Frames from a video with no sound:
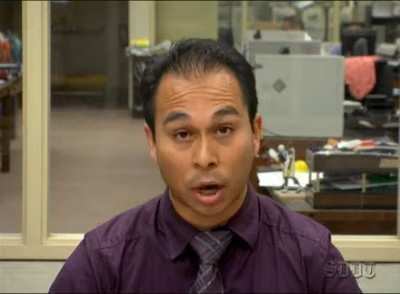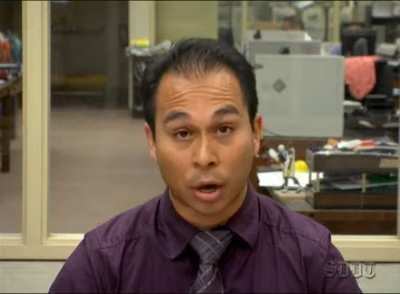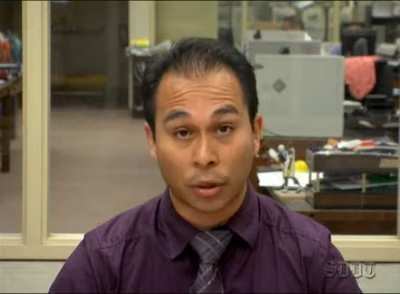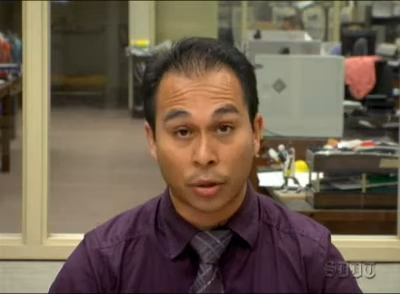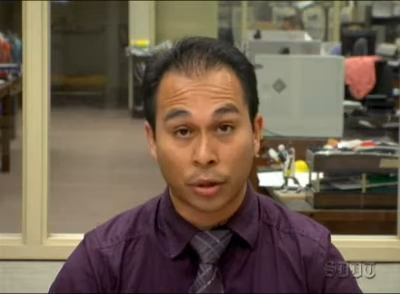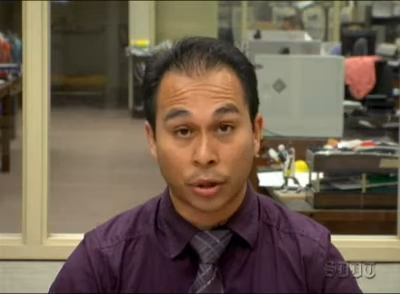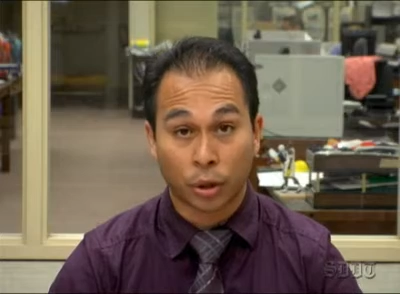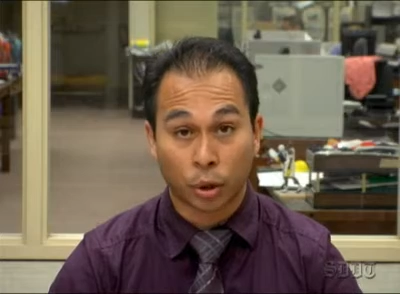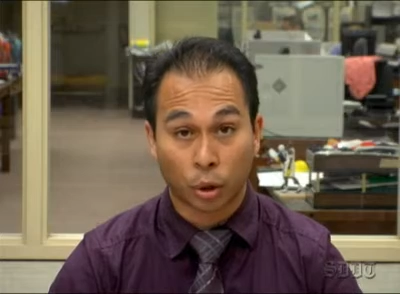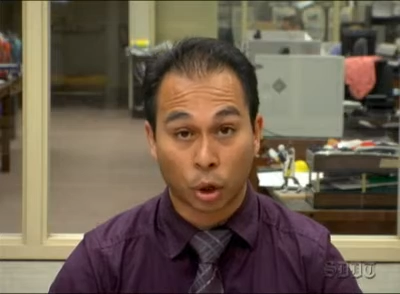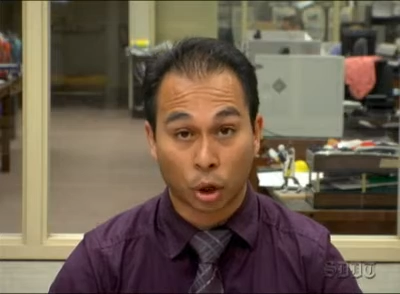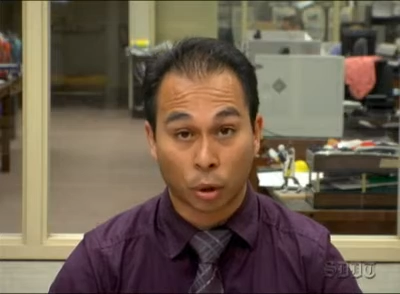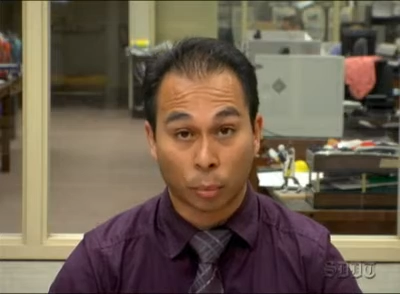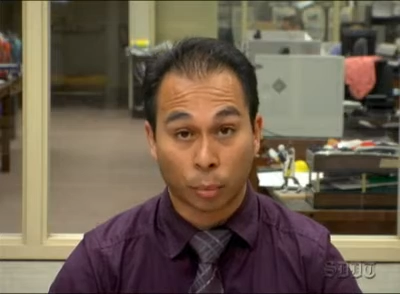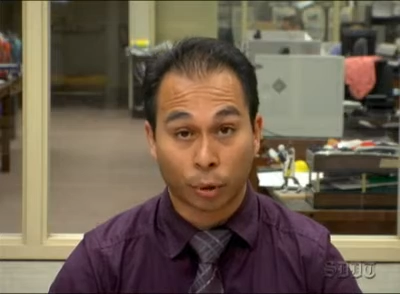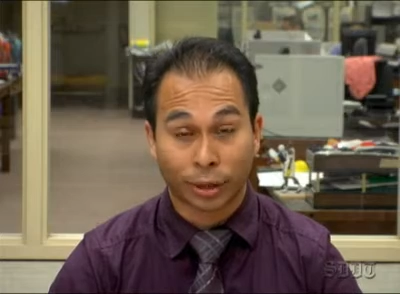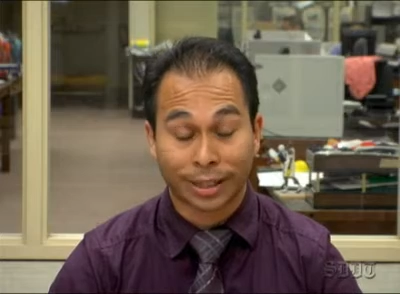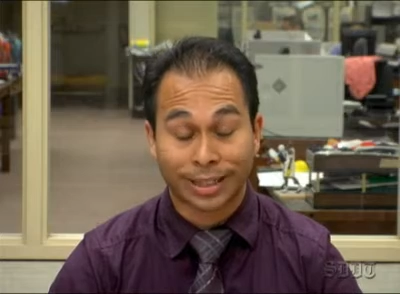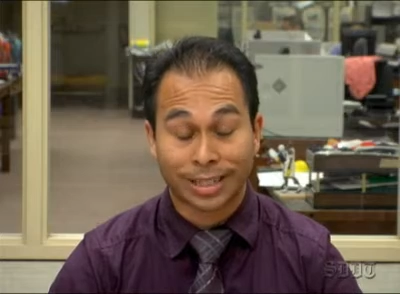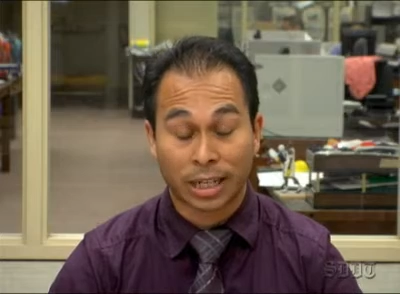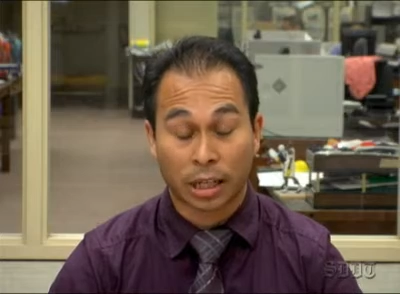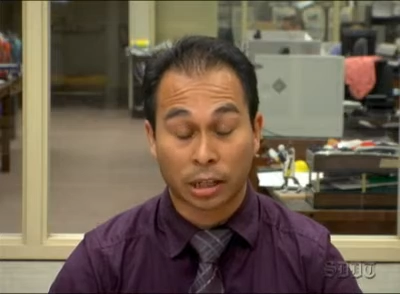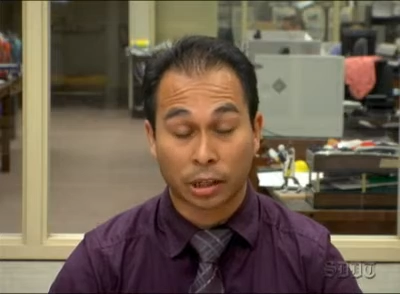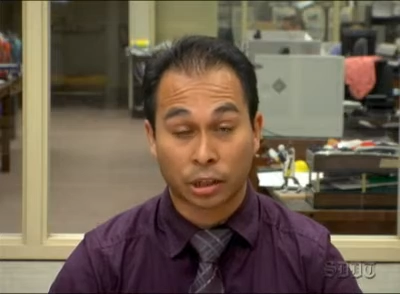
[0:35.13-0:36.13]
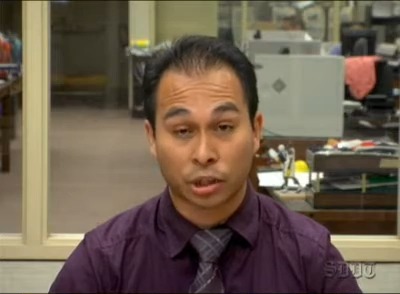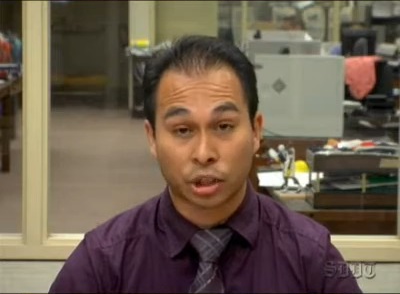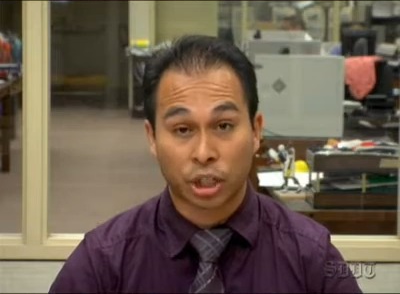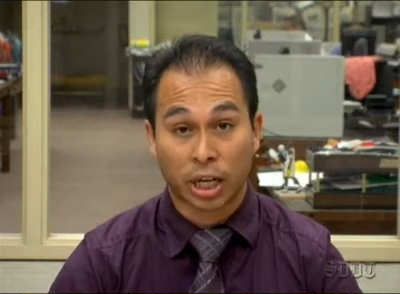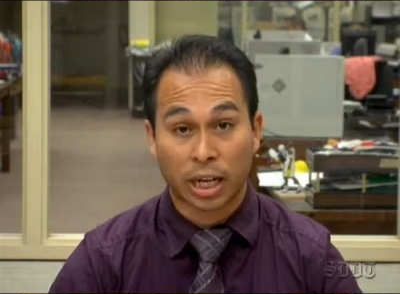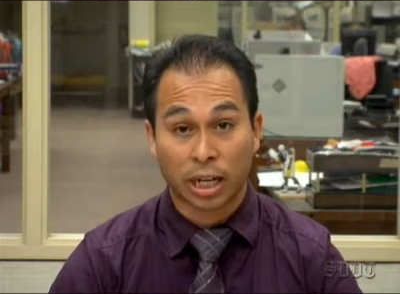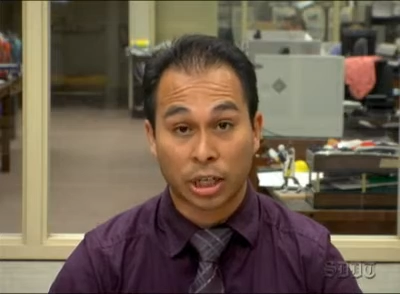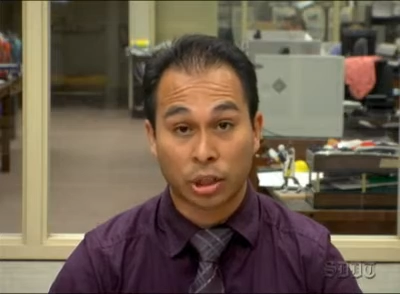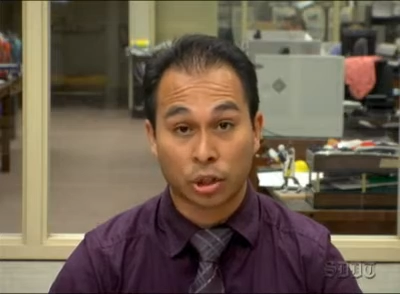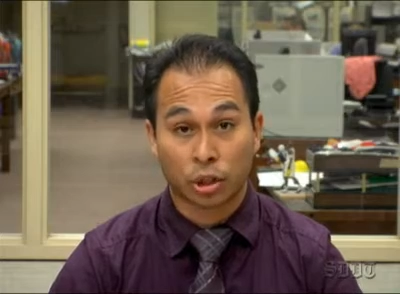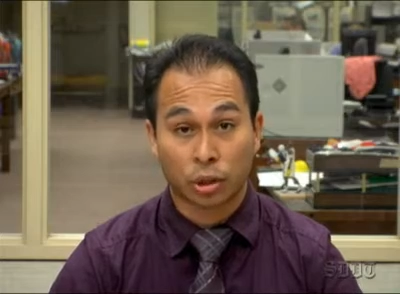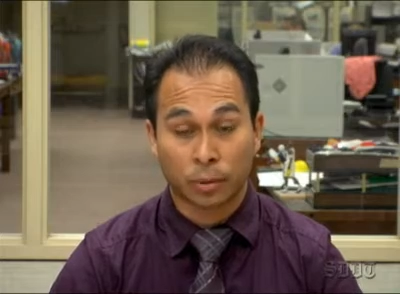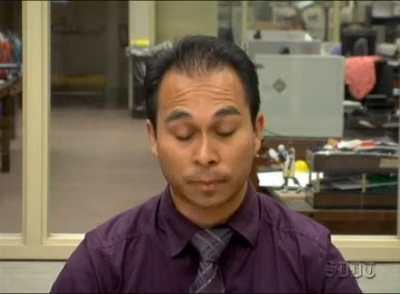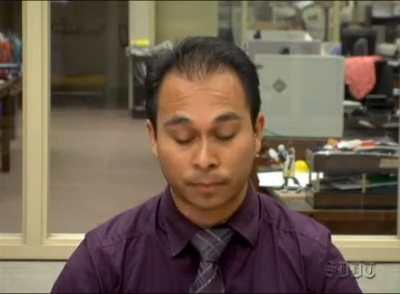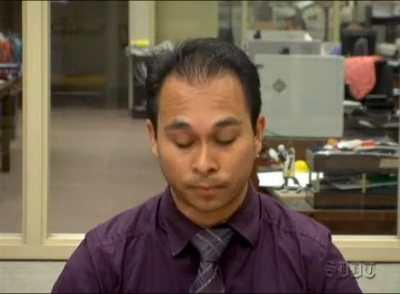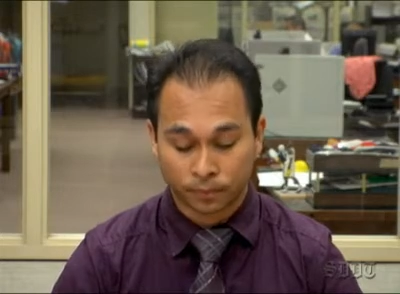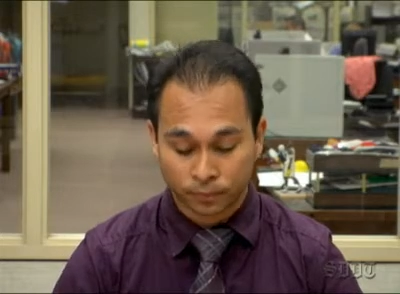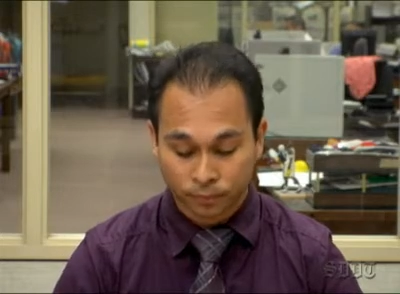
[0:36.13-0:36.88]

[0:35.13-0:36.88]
on the New York Mercantile Exchange.